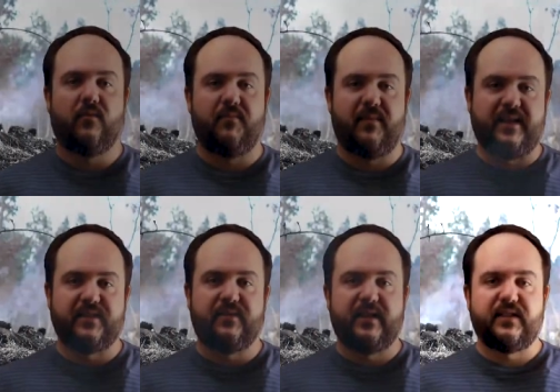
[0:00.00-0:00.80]
What
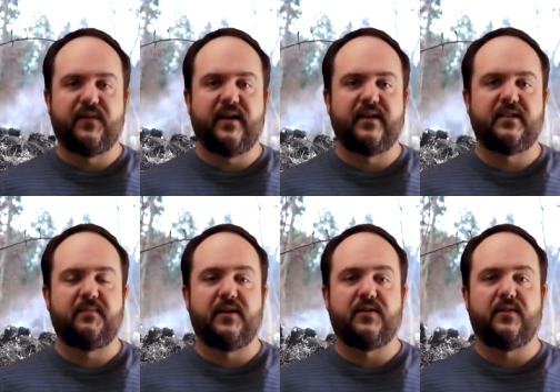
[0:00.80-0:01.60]
makes grass fires
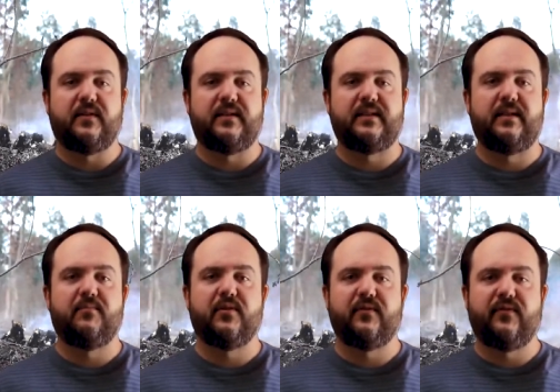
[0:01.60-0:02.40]
special is they
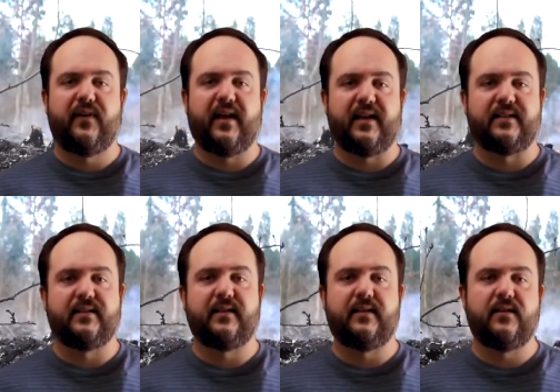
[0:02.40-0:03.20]
burn
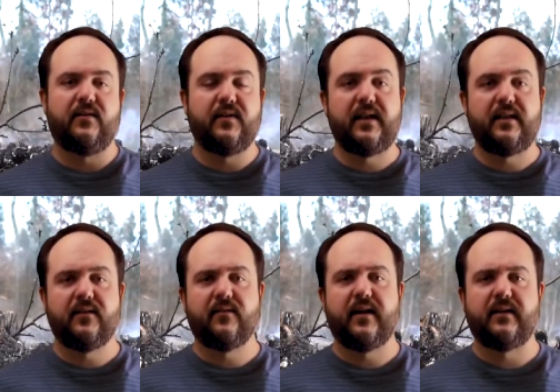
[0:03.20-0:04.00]
fast and don't heat
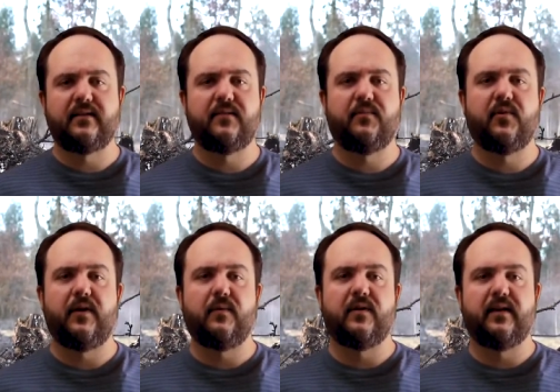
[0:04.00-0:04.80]
the ground to the
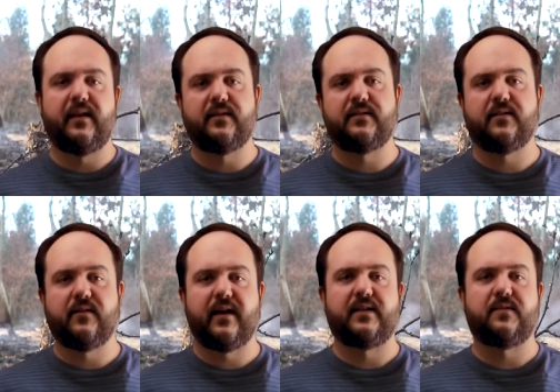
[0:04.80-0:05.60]
point where it kills the
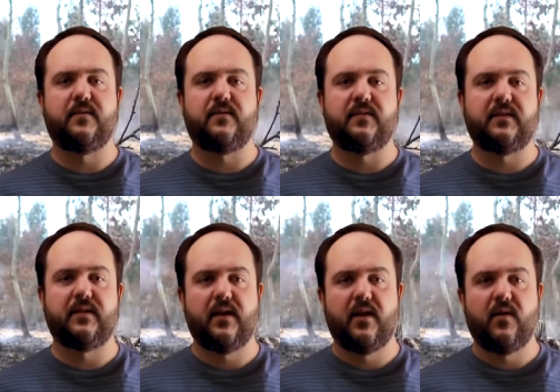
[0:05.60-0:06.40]
grass roots.